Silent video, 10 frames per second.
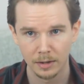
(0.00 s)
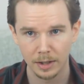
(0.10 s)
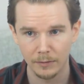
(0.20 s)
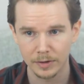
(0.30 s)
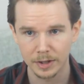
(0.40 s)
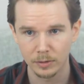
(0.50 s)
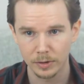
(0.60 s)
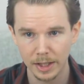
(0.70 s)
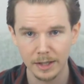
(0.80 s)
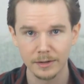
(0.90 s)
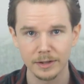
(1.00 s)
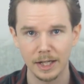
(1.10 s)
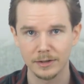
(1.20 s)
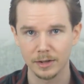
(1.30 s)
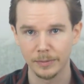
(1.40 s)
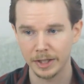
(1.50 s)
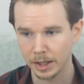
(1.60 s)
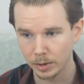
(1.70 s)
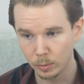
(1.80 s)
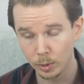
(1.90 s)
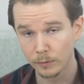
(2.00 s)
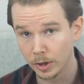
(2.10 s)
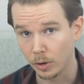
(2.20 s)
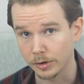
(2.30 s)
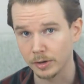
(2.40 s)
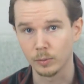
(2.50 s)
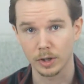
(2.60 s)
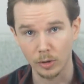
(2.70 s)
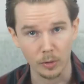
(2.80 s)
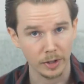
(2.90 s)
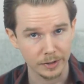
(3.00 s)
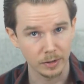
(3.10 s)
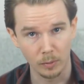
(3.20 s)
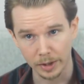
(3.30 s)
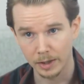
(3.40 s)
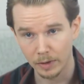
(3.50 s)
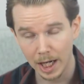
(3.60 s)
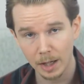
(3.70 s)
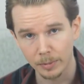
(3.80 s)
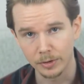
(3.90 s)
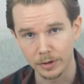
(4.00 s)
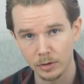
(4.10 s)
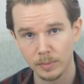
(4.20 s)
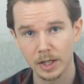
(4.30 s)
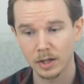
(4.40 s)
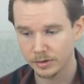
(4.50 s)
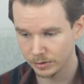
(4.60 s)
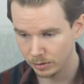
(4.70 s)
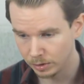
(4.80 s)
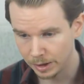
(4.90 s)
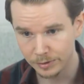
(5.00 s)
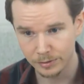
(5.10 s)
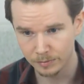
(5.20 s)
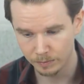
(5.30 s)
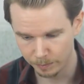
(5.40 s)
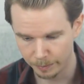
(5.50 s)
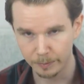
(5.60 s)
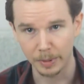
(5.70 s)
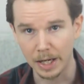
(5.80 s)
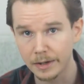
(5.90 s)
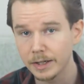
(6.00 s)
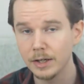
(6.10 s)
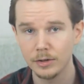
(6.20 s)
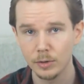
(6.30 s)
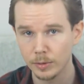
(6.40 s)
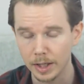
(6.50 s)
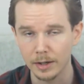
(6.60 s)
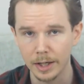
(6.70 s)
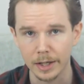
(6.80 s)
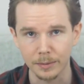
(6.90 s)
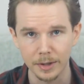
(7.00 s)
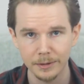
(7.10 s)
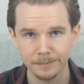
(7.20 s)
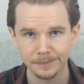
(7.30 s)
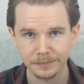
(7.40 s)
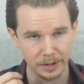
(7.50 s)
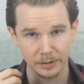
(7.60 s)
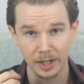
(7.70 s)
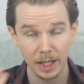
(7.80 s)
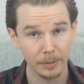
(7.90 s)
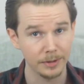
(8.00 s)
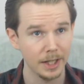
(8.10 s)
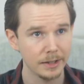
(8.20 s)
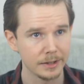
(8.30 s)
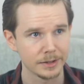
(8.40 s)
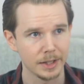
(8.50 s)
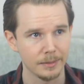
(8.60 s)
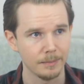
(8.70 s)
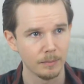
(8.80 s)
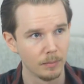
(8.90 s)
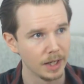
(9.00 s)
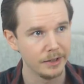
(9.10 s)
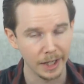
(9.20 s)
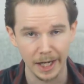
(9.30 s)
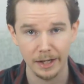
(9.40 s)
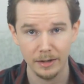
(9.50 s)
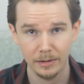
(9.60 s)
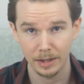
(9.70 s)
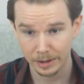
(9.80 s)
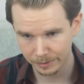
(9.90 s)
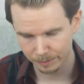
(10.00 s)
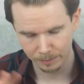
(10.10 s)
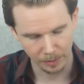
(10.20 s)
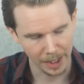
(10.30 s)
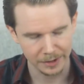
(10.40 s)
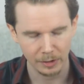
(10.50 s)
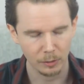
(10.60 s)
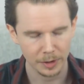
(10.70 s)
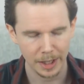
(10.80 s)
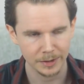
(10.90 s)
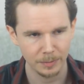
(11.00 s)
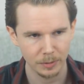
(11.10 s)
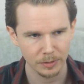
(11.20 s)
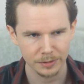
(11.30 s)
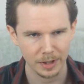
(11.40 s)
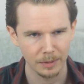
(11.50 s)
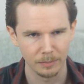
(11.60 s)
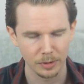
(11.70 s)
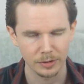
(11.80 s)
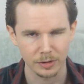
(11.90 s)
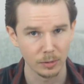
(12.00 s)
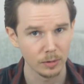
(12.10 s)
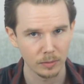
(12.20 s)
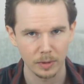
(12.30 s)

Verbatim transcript: If it's in your genes, it's something that you would have gotten regardless of whatever happened to you, because it's built into your DNA, right? The thing about that is that my dad has Asperger's, I'm pretty sure.